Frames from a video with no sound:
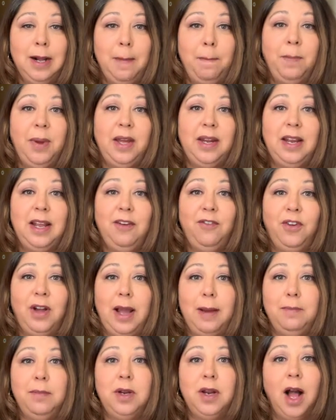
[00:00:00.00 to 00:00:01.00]
But if
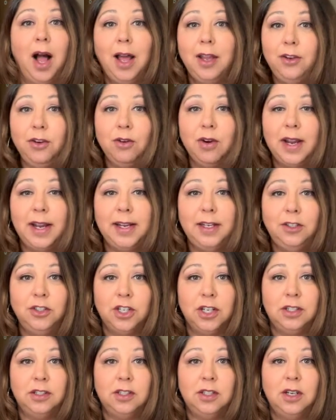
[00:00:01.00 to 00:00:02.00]
I'm not your
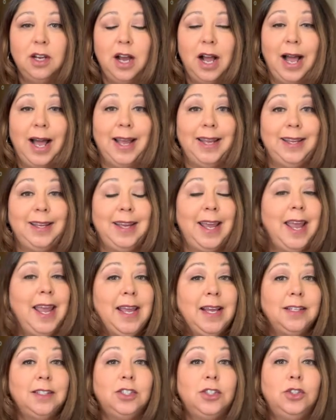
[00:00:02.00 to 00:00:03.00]
agent, I
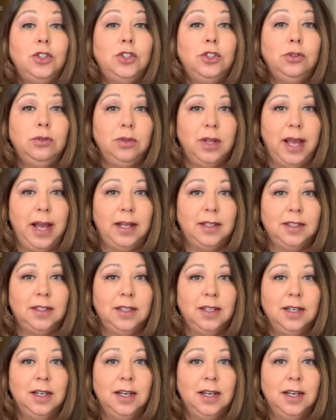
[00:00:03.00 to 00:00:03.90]
can't do that.